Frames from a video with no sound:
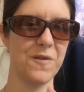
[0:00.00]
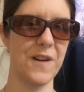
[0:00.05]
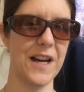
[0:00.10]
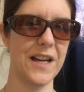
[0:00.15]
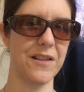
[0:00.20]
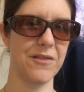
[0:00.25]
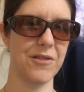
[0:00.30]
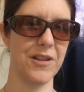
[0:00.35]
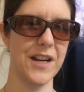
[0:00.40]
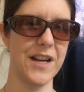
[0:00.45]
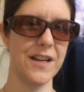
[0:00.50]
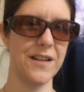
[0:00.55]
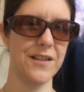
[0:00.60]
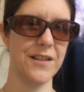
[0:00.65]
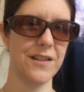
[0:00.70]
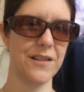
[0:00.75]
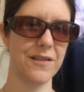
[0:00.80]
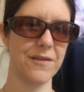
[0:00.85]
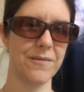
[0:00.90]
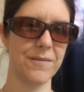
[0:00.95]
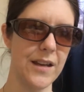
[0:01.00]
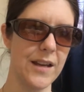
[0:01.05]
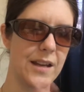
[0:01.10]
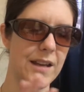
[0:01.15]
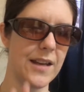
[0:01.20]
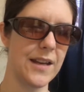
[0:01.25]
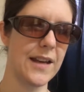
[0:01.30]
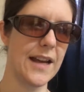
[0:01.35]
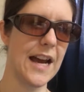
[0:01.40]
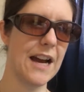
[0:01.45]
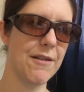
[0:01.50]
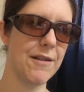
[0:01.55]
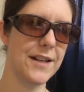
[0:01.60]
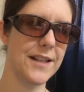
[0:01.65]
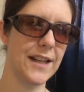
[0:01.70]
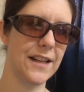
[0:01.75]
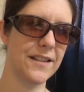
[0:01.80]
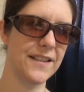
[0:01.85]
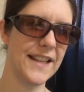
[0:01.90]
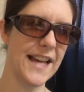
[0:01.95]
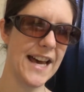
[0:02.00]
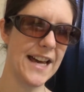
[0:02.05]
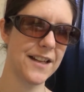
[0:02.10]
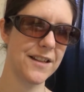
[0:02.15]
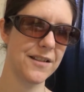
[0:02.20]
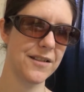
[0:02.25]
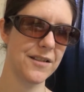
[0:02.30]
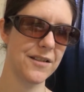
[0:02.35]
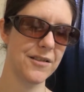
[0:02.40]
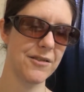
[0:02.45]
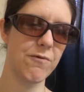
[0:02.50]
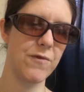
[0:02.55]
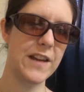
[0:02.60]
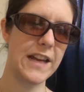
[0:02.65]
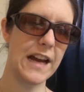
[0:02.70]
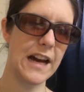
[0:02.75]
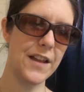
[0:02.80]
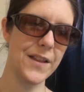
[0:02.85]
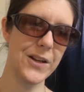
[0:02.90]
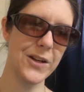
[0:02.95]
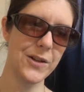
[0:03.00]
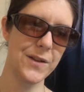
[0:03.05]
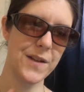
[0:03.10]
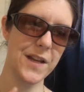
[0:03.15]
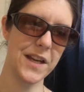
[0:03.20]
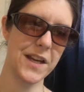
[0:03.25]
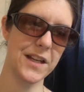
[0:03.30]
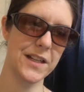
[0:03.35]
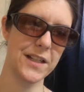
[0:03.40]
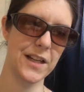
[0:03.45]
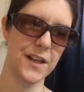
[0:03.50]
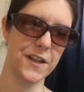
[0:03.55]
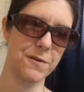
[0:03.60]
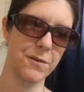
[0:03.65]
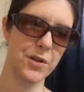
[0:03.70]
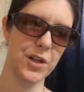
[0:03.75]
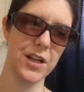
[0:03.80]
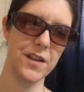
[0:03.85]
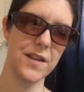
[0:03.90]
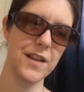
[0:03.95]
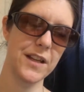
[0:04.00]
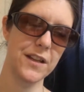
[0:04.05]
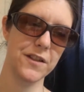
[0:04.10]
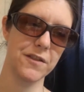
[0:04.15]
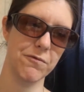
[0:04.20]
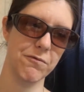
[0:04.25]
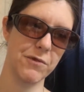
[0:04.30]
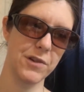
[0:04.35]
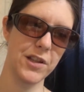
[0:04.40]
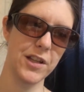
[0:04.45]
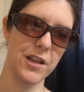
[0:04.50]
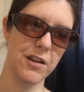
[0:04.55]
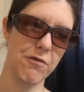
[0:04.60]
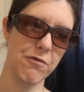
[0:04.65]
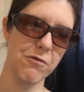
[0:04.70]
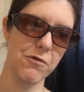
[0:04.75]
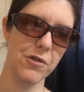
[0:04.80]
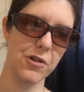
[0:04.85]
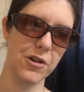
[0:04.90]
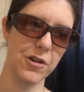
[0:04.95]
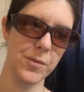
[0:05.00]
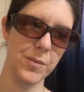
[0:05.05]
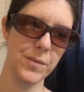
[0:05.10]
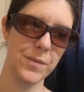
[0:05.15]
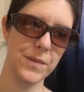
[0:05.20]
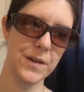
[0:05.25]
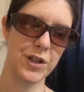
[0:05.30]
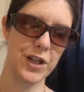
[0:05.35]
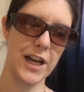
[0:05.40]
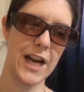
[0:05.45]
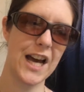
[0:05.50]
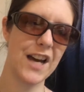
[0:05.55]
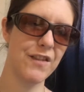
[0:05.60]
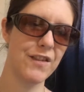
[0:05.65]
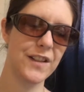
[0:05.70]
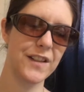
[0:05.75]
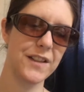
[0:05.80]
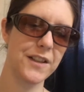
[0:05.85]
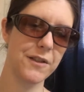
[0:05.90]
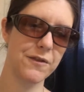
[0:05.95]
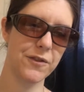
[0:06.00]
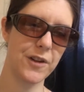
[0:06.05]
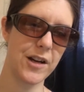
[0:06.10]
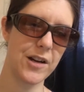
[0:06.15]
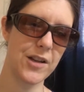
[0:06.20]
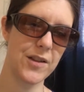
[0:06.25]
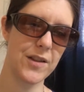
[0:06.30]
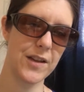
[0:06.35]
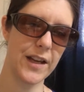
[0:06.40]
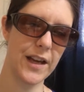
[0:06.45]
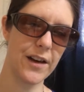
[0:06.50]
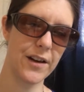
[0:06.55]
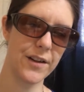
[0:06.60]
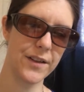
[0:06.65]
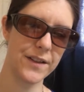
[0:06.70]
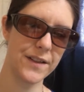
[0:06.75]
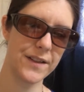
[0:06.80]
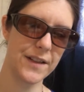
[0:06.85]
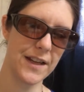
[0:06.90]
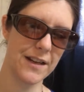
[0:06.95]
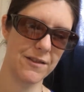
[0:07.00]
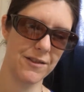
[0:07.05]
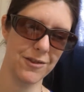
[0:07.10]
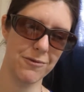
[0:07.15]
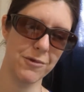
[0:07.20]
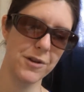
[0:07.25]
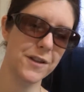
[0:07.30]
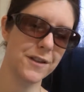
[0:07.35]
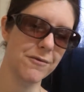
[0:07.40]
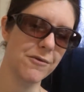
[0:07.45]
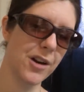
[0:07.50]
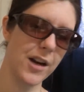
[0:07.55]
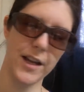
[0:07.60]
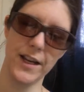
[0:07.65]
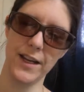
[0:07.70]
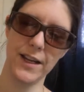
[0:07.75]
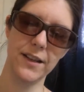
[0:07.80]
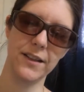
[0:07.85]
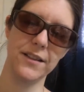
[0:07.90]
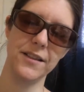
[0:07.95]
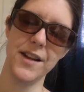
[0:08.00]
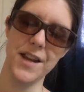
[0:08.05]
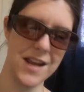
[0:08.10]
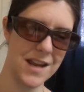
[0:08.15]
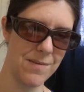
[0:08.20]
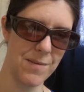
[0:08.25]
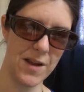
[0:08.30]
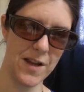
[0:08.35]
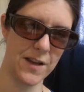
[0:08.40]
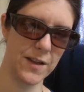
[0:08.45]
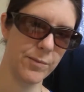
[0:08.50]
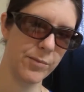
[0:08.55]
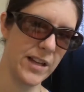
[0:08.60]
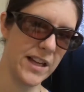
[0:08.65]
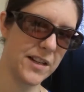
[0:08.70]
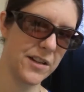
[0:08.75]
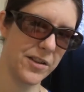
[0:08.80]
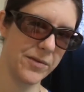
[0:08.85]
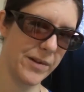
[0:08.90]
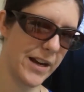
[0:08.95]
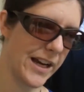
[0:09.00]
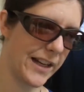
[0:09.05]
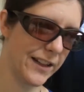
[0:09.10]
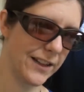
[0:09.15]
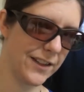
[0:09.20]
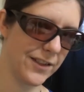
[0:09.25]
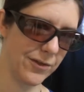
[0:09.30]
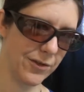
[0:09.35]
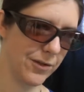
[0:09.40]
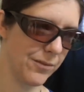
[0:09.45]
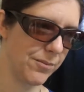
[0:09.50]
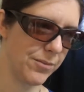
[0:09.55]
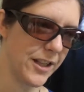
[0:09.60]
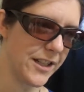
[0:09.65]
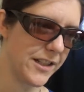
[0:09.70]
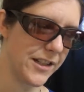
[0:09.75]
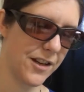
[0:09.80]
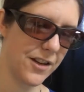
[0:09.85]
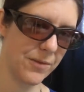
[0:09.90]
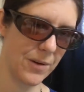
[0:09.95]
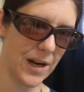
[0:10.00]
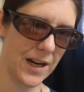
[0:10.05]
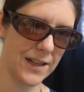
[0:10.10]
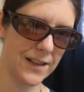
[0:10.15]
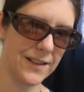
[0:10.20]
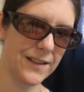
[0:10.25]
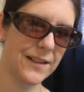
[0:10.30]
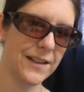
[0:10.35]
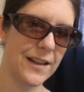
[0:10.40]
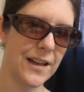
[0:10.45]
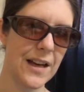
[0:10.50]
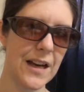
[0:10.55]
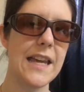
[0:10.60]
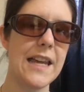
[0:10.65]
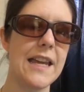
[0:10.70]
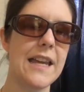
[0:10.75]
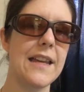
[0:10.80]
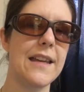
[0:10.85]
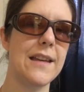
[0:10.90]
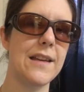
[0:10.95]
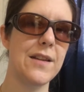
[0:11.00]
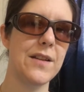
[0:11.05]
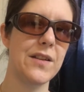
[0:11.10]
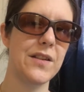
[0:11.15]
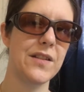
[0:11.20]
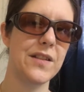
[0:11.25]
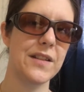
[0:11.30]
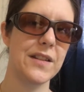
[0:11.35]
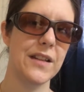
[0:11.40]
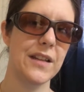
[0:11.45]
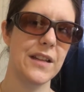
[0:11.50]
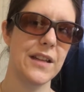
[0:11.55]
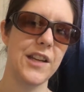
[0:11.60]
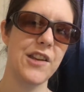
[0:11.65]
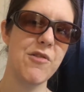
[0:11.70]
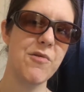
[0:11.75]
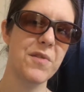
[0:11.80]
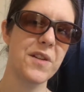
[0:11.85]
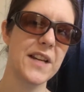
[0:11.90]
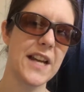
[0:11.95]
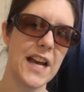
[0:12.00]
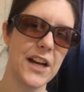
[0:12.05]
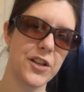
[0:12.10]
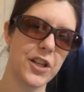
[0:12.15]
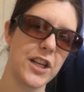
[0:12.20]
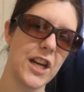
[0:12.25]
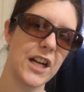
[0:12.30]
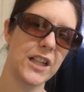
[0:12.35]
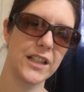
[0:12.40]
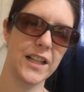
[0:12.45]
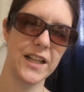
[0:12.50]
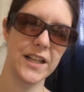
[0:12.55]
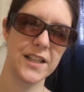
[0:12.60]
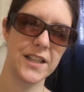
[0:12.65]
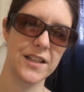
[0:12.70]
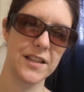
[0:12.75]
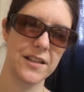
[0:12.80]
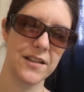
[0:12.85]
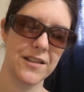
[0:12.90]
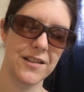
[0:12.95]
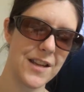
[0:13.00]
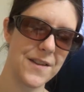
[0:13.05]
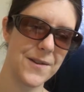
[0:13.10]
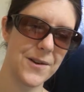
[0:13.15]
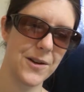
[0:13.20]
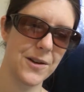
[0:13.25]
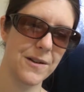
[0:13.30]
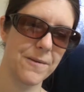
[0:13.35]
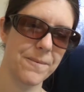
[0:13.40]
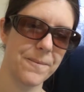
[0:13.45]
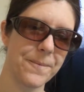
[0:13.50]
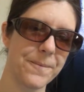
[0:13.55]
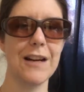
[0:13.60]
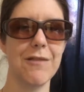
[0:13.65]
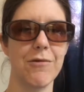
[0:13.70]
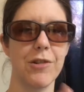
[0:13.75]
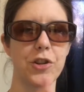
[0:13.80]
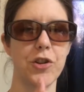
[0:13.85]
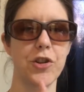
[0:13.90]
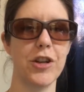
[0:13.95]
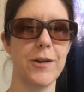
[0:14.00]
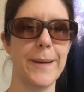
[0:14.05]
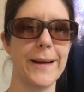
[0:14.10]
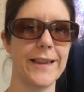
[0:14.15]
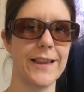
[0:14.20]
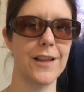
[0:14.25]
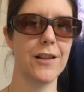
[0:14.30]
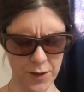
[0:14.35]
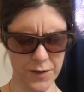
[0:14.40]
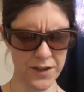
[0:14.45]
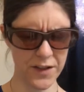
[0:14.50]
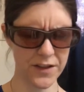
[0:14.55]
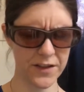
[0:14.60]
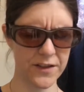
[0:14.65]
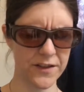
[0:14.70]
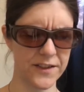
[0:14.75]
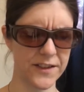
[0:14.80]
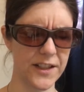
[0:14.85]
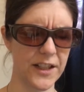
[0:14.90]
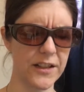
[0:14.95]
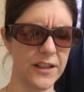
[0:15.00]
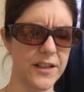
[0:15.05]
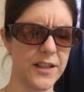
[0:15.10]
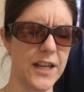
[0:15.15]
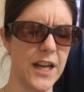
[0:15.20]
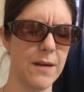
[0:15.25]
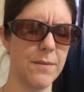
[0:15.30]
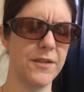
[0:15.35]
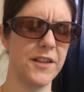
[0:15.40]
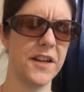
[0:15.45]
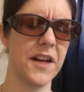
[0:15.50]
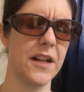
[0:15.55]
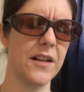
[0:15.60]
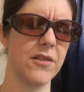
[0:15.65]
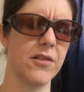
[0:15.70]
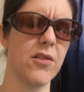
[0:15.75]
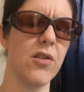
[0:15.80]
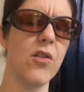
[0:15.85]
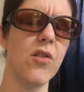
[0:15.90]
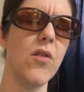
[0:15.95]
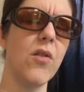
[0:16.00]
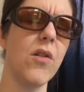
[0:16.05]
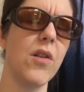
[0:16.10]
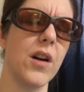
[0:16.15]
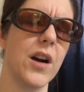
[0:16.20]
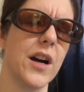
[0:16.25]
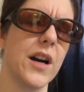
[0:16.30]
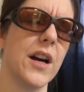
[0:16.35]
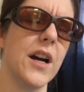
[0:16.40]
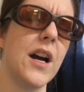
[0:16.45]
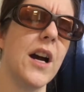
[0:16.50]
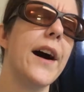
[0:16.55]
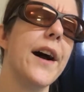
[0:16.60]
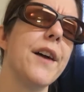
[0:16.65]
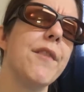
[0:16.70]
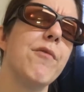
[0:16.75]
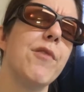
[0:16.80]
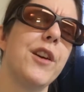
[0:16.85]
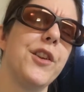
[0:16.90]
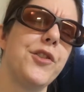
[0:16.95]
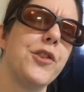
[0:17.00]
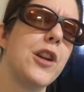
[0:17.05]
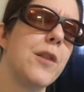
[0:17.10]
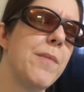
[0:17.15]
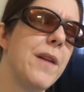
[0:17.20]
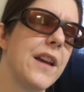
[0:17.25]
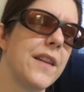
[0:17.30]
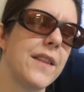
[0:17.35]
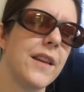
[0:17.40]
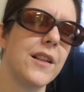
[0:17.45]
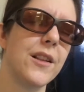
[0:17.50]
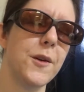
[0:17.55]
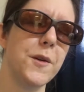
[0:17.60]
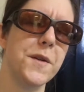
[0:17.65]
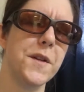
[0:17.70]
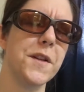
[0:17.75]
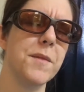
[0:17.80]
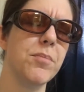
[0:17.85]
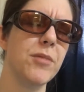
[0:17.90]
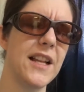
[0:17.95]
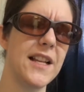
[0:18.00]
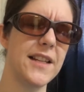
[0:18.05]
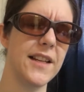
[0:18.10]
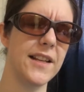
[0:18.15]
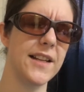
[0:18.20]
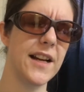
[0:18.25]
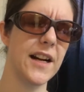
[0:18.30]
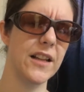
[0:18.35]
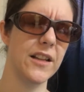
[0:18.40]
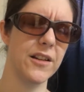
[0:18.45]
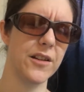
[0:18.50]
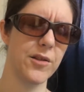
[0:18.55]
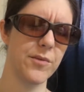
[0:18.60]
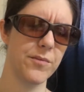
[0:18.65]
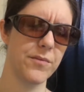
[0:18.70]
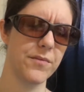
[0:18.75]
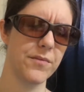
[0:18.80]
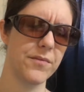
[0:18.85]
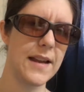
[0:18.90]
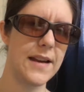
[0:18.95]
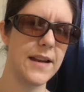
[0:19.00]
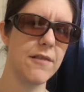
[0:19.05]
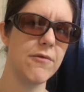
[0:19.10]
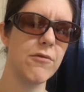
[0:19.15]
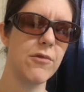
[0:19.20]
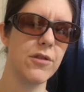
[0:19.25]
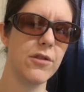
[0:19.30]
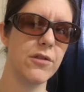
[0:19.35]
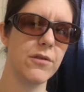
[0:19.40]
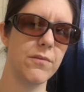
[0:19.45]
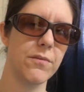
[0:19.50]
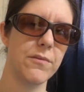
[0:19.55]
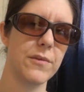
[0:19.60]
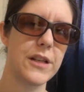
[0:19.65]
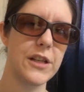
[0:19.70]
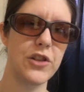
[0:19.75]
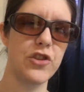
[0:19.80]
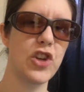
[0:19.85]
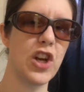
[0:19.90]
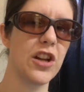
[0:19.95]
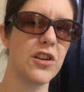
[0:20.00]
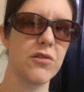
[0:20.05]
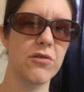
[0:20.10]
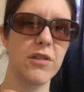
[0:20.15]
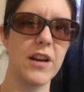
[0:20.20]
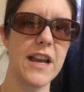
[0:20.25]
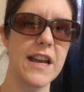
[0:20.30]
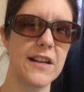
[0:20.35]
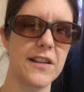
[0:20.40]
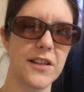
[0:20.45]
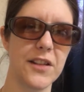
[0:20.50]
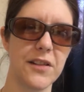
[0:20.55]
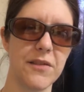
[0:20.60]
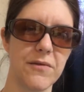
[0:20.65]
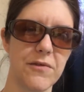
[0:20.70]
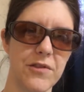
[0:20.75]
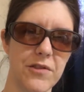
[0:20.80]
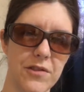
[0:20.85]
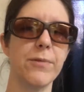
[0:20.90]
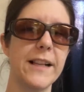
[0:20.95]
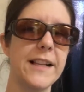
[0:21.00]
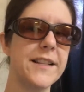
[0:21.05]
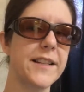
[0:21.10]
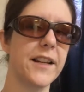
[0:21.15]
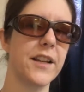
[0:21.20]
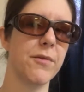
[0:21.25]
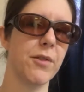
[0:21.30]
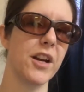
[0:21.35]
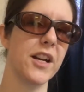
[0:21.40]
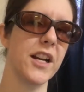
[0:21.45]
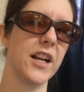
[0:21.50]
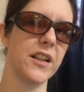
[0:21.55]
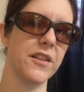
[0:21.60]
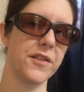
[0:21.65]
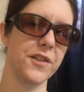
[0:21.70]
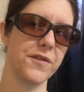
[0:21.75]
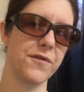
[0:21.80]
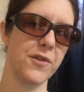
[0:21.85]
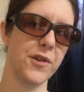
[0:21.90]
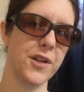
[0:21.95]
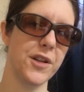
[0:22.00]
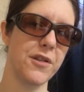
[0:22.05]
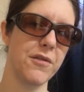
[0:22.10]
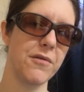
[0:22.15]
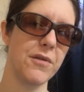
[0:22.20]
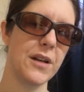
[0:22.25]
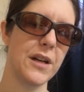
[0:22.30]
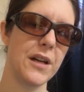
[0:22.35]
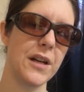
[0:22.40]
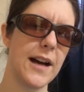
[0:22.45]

fine-grained in how it does that. The other thing it does, which I think is really cool, which I haven't seen for anything else, and the reason why its name is Blend Threads, or Blended Threads, is you can actually tell it either, I want you to pick the closest solid DMC color, or I want you to pick the closest blended color, and it will generate blended thread colors for you.